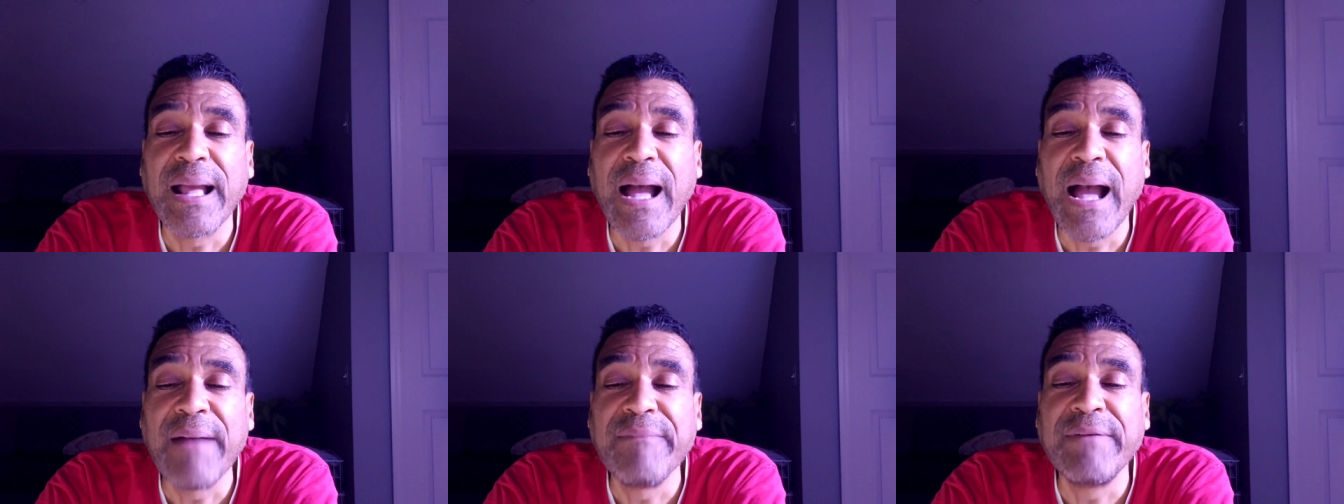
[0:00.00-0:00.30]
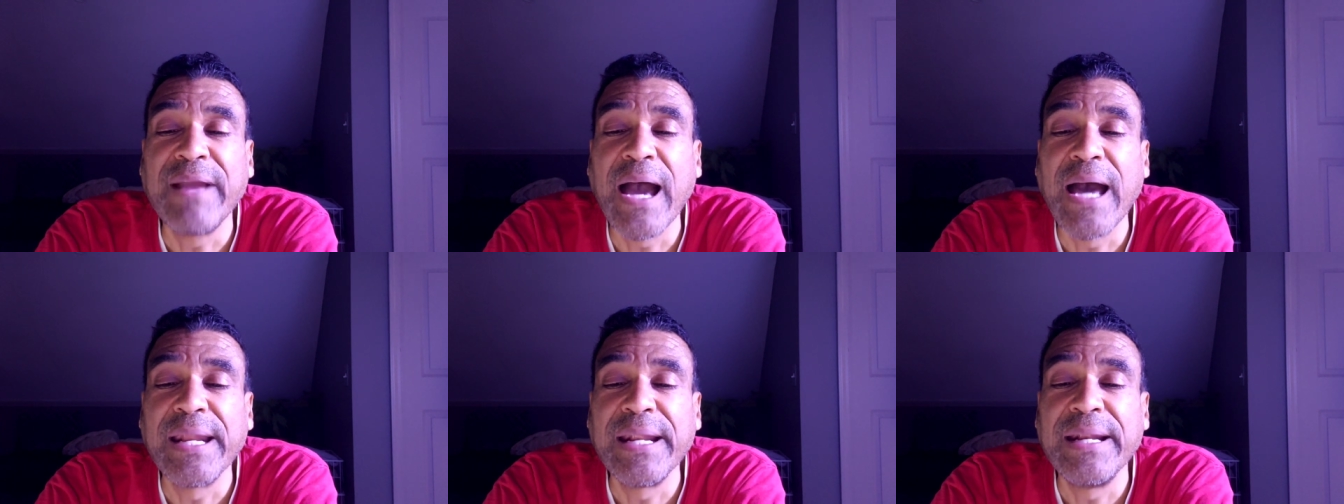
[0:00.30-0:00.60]
I've
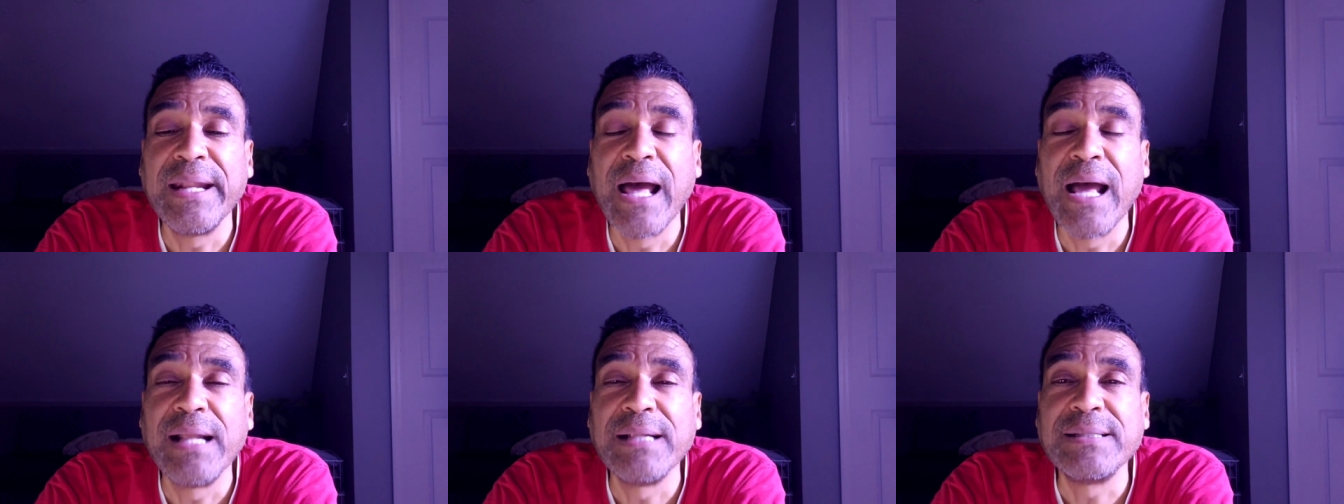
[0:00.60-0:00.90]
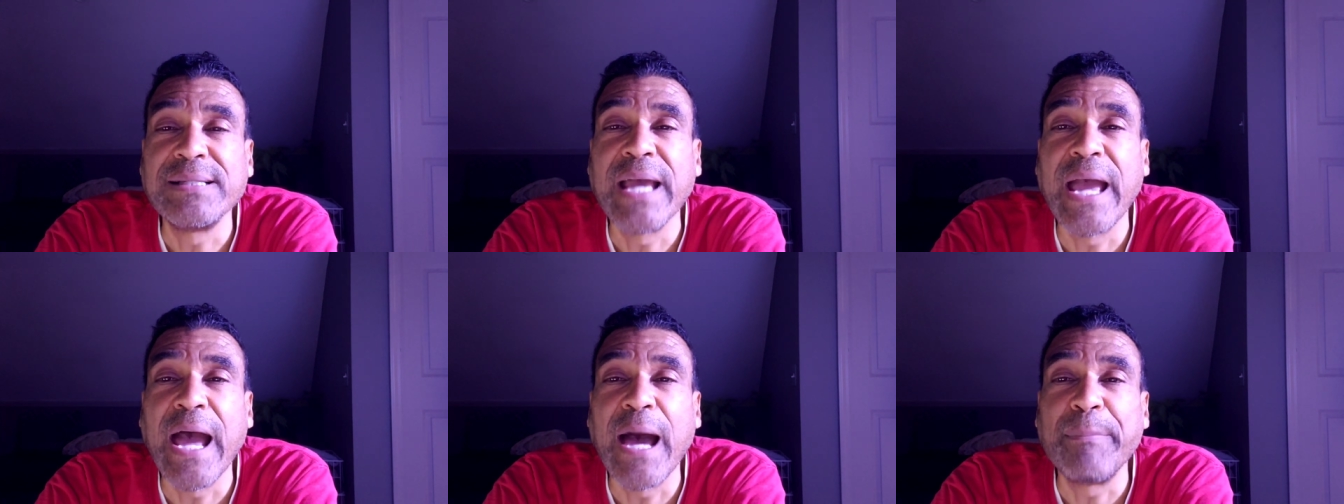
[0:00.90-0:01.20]
got it on
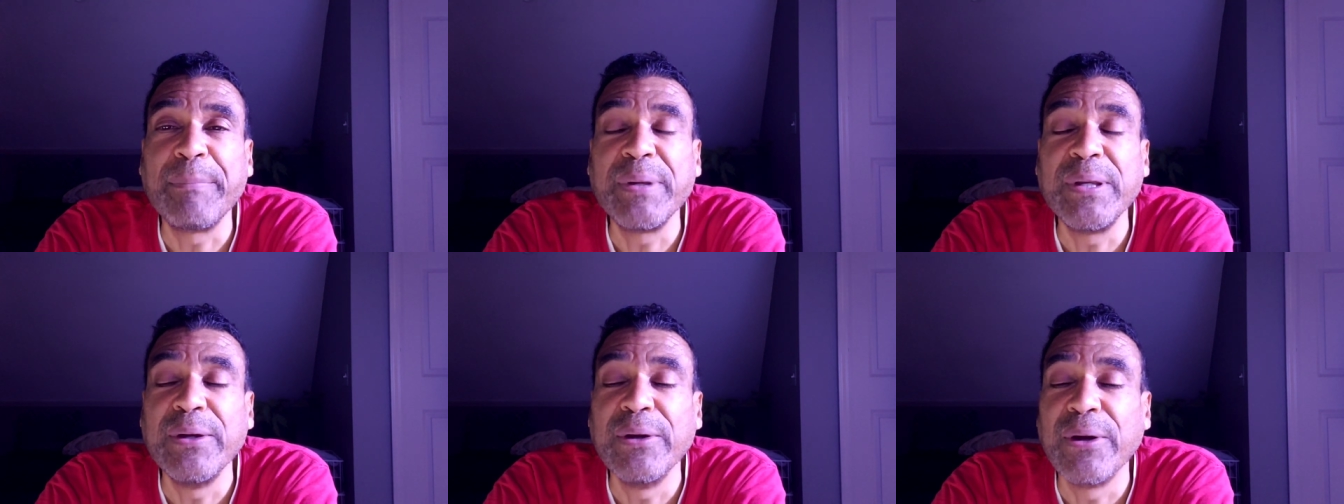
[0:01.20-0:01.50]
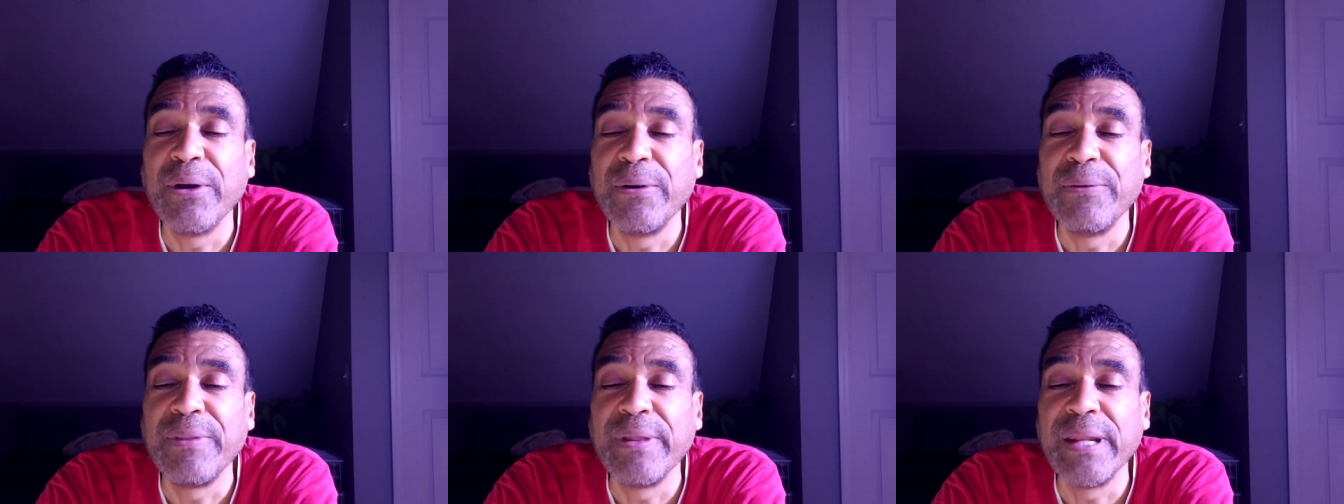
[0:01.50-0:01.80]
tap
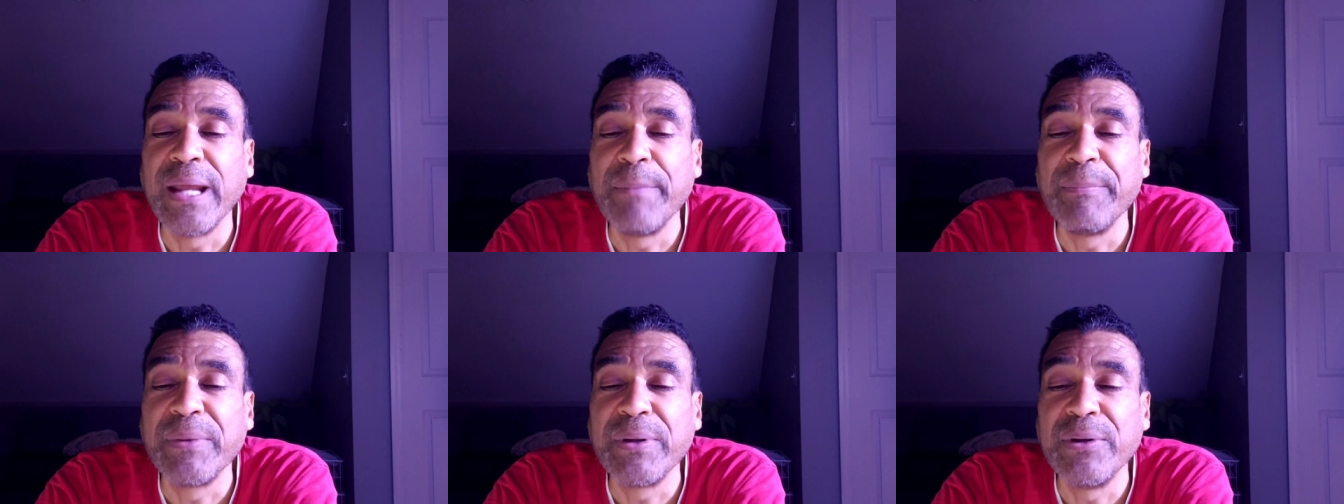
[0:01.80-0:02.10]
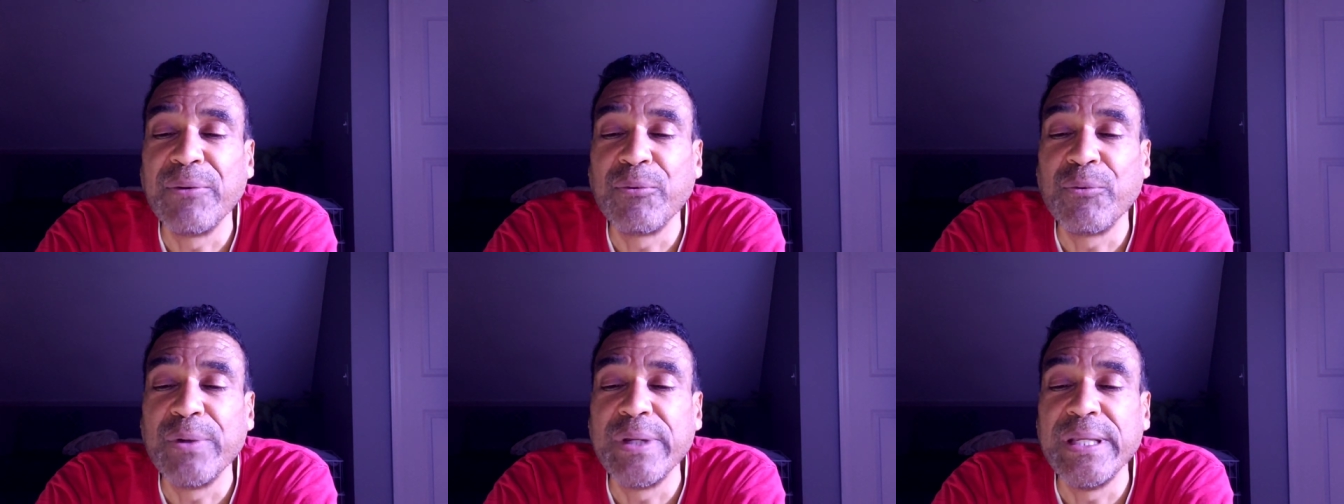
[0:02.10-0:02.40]
here that I'm
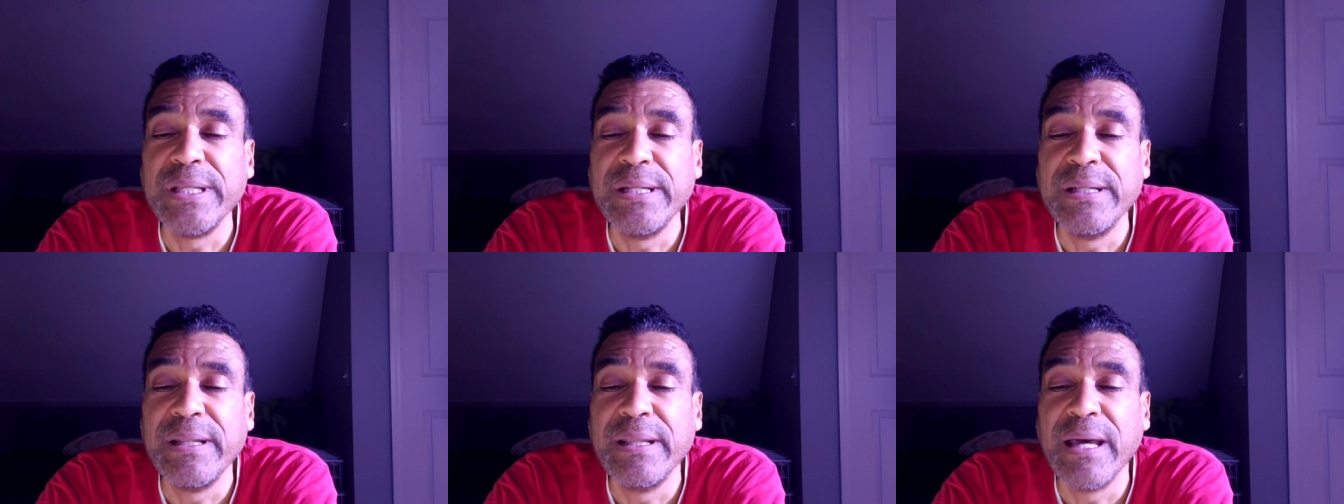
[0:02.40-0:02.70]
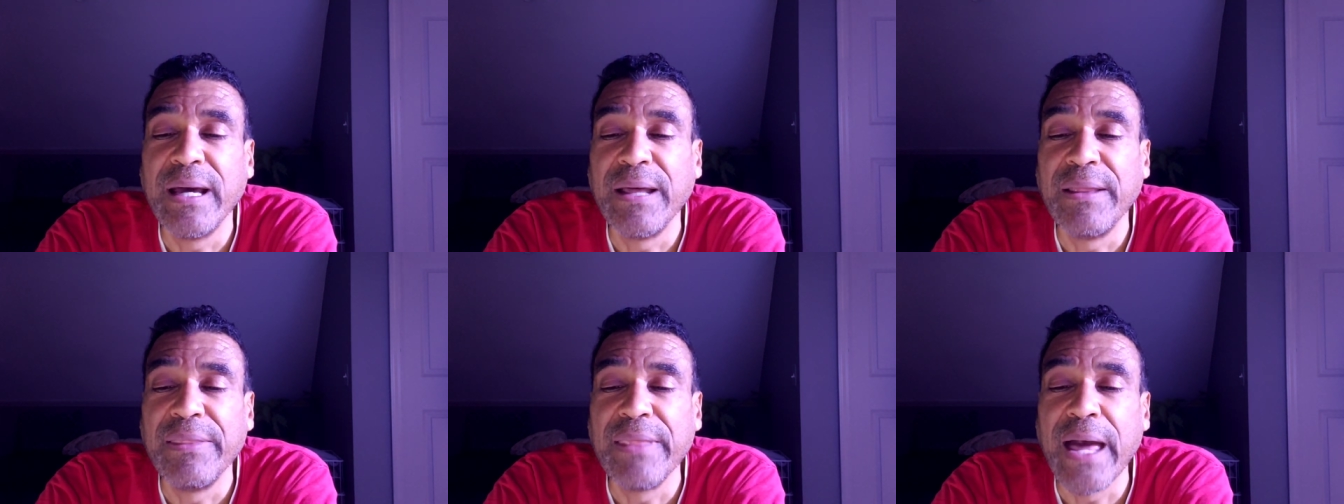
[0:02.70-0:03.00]
gonna read uh,